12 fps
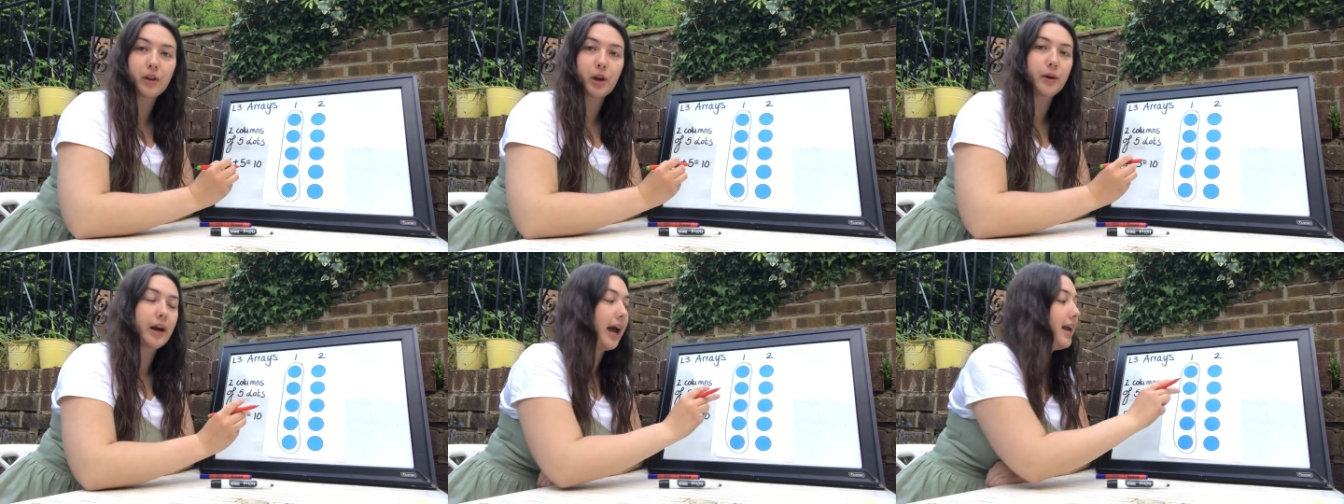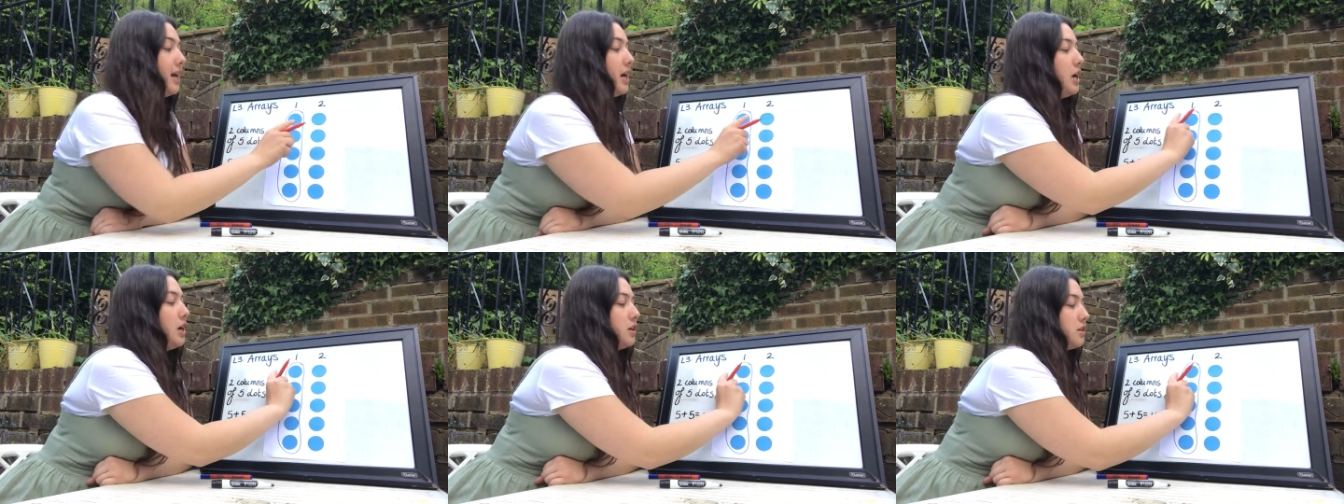Okay,
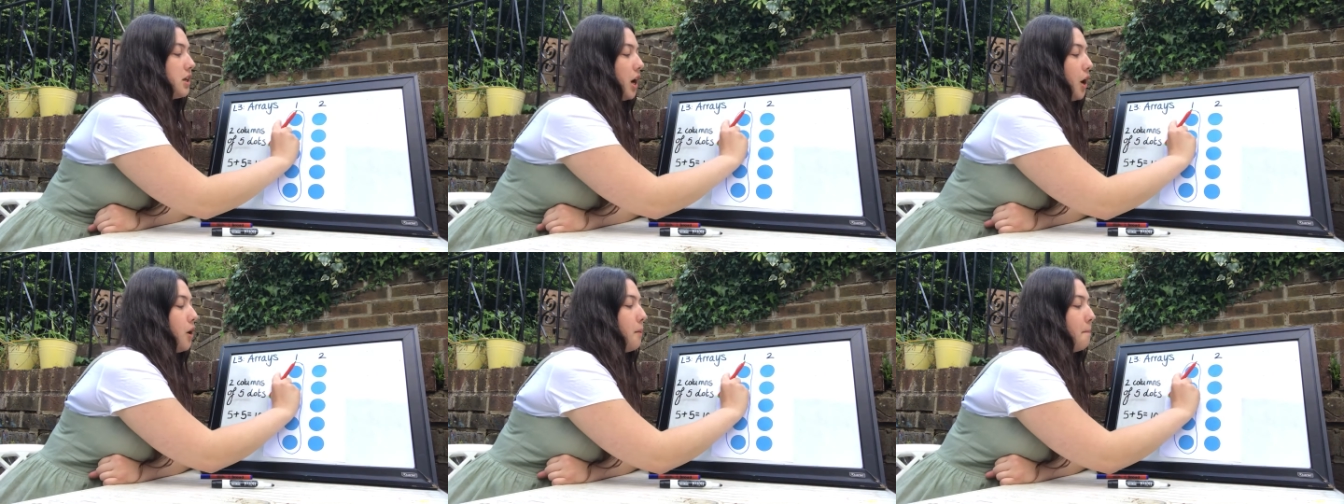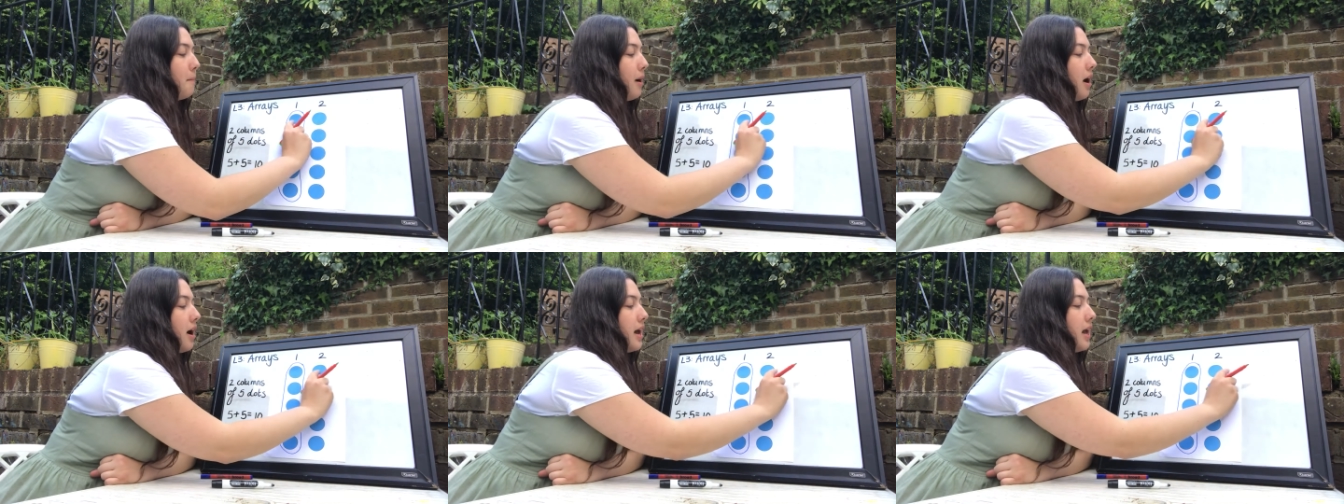so
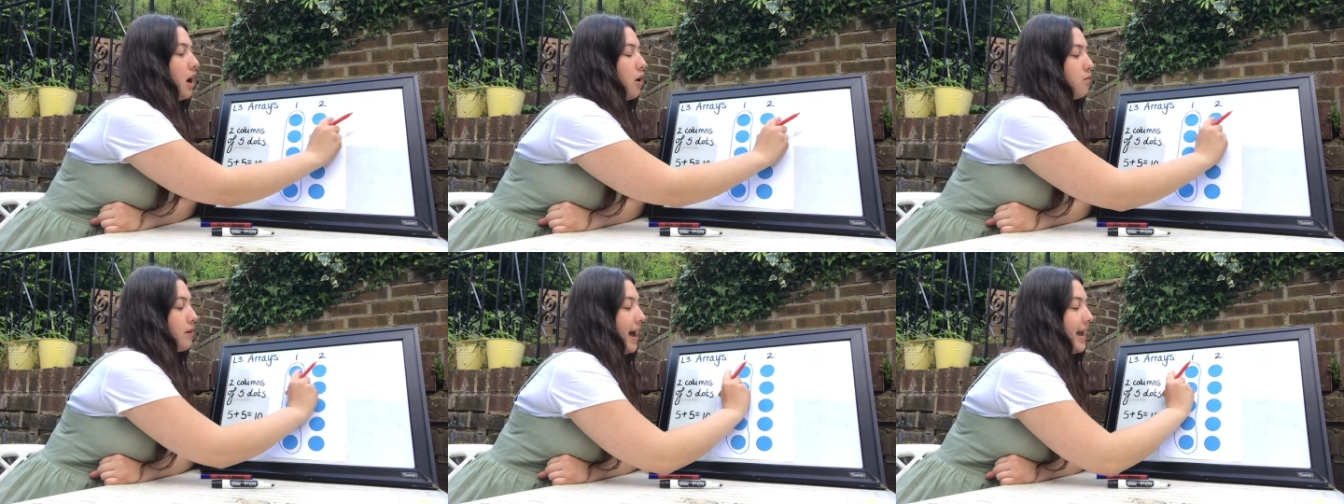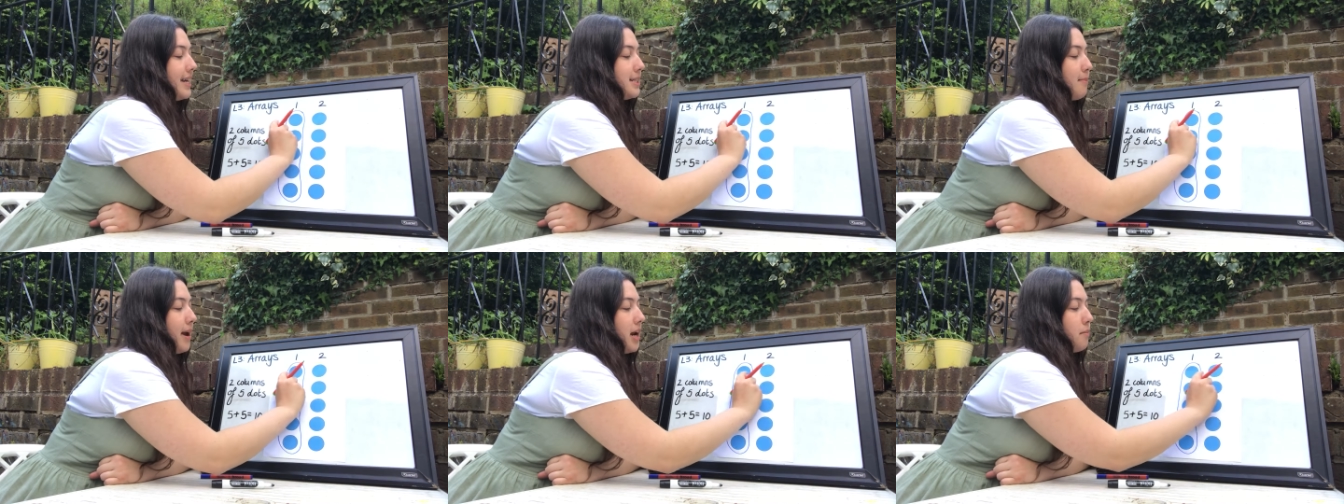my array is
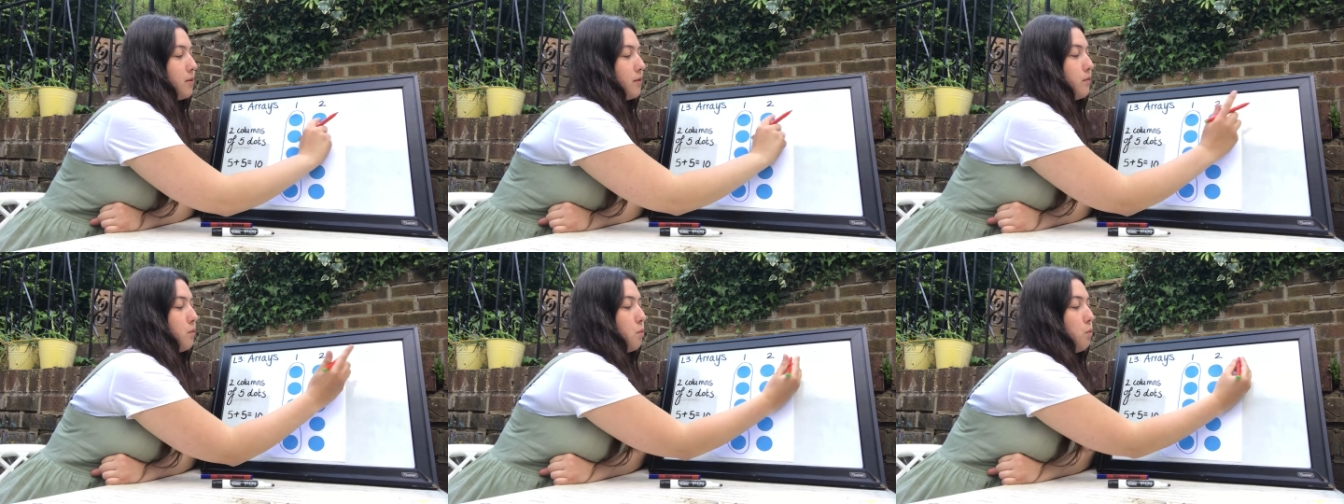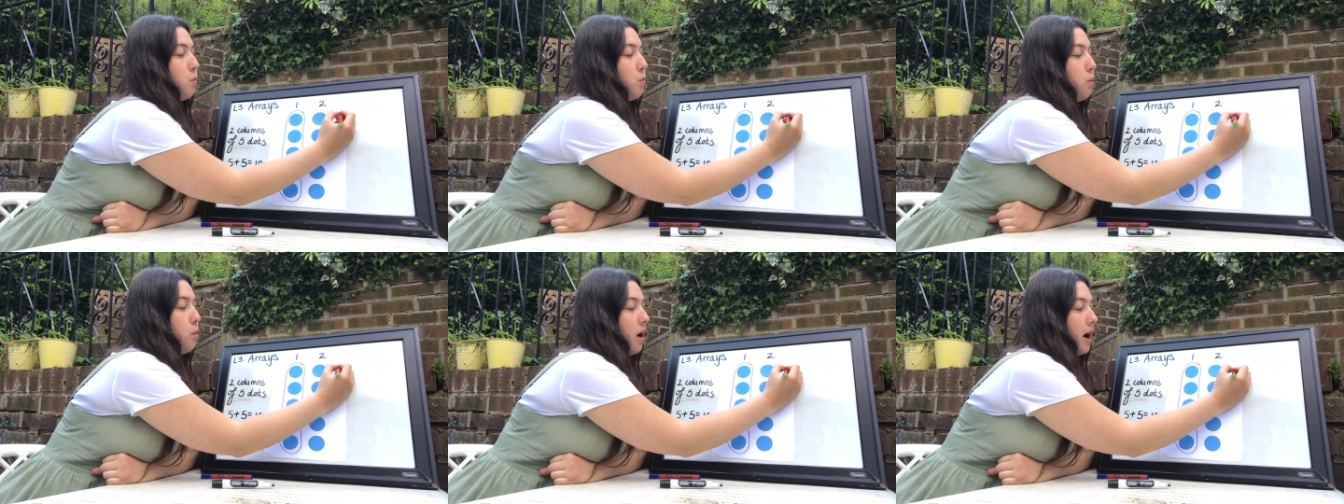made up of
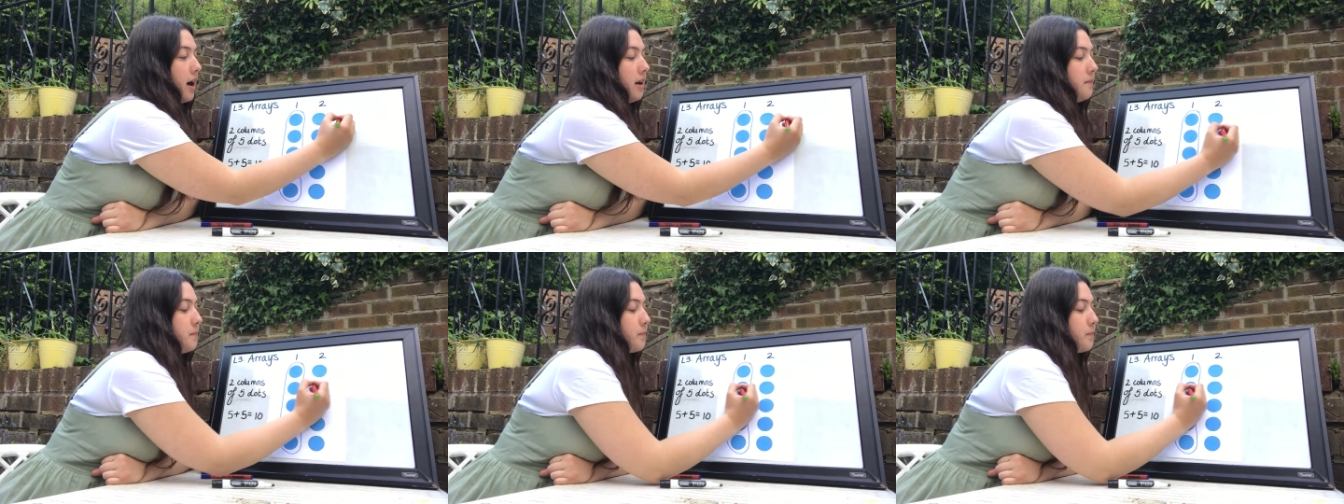one,